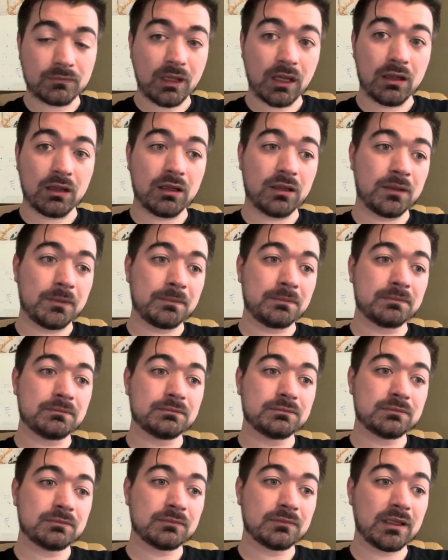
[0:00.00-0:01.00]
Um,
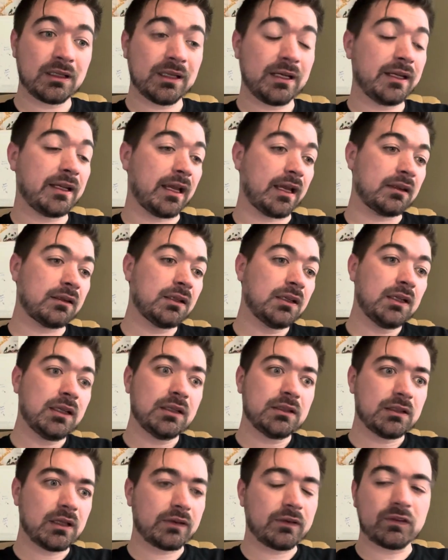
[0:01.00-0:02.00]
and again,
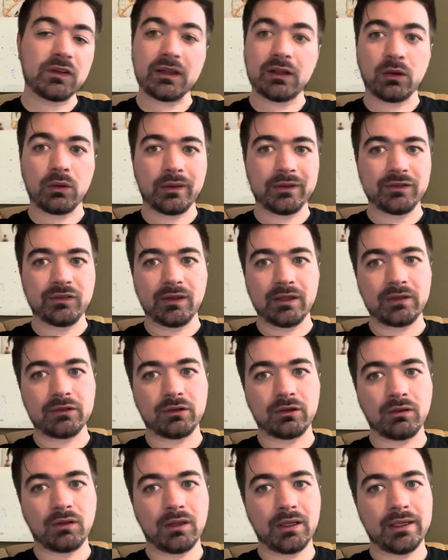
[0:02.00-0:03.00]
not to say that all these things
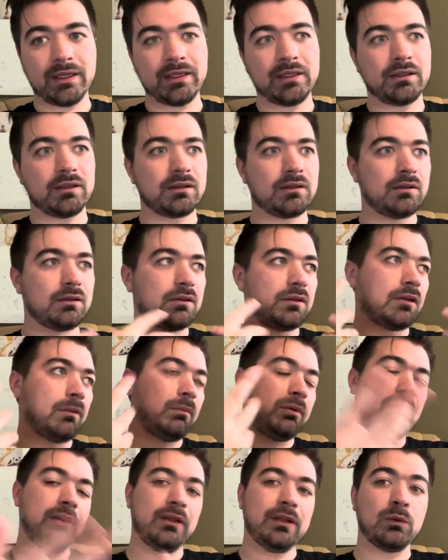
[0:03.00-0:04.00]
are like
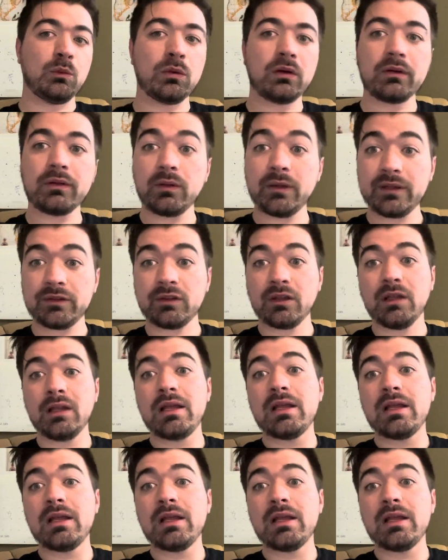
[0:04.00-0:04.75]
completely worthless.